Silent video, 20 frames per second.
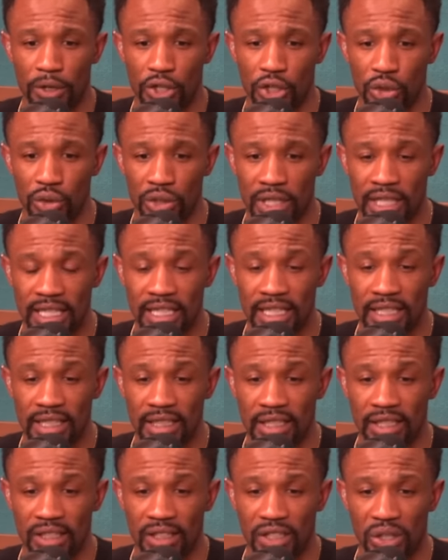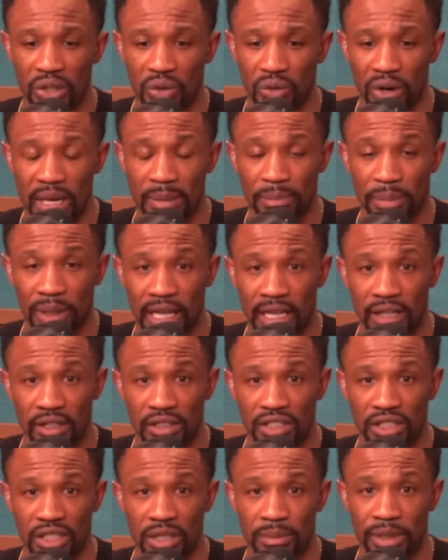you need great
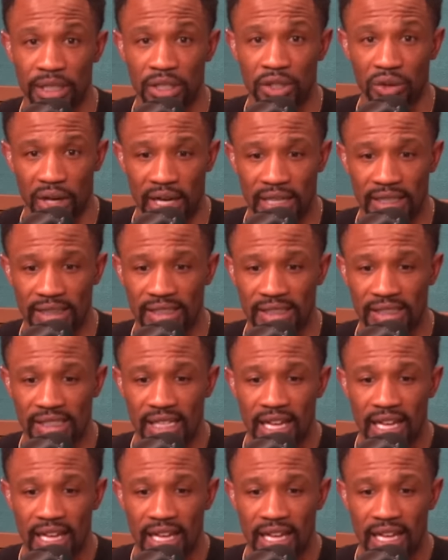players, great,